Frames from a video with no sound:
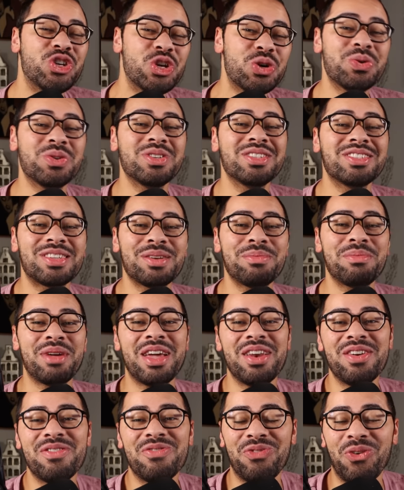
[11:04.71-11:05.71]
doing some
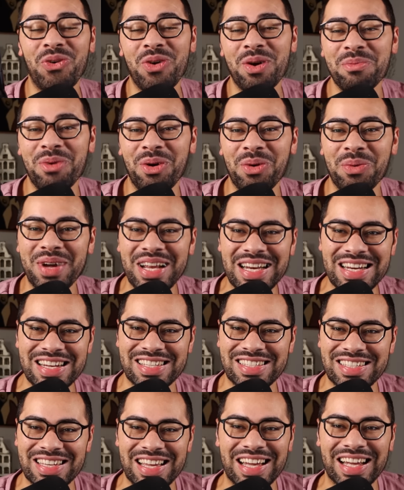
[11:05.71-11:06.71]
informal
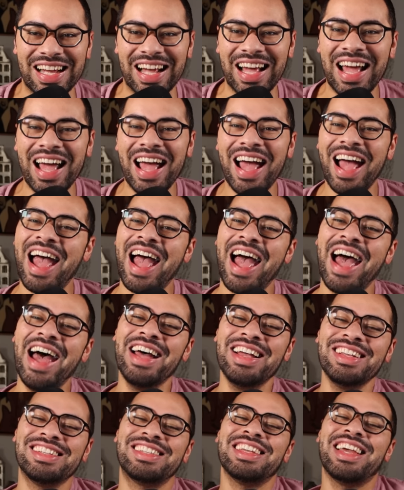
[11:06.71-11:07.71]
witnessing.
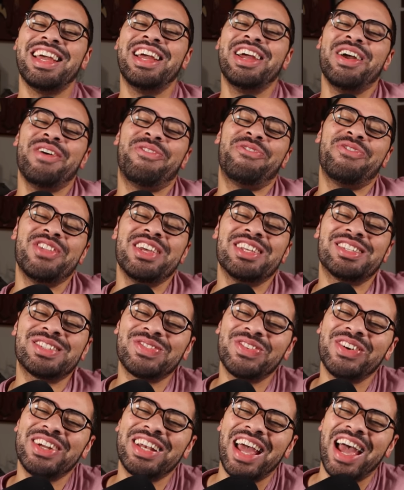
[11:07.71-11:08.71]
As if
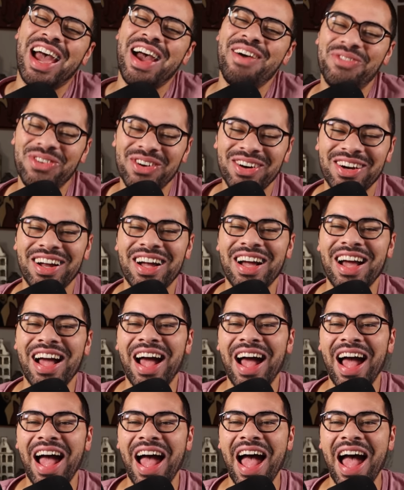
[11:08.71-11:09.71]
this would ever,
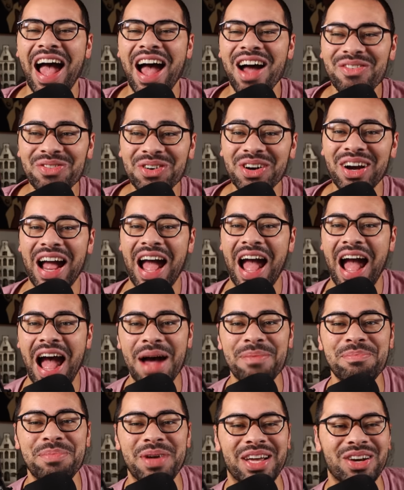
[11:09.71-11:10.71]
ever
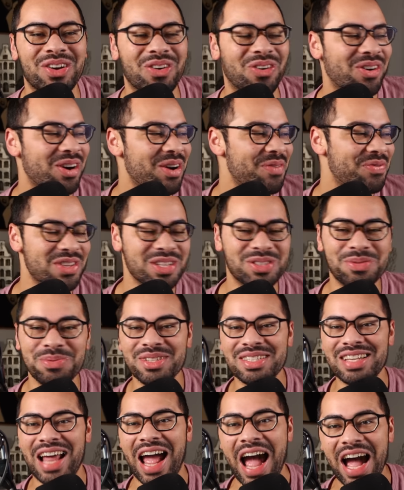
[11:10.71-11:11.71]
happen, or if this
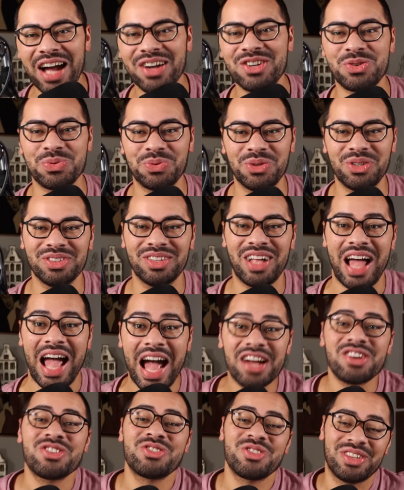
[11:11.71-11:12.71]
was
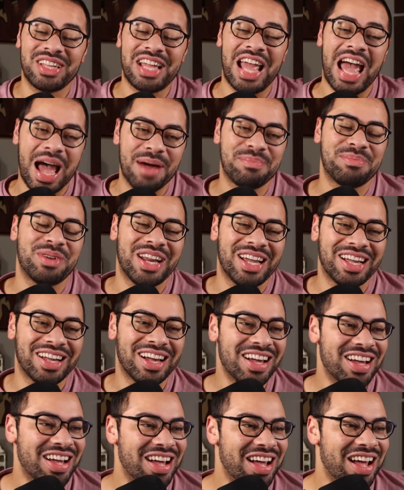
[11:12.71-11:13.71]
actually happening.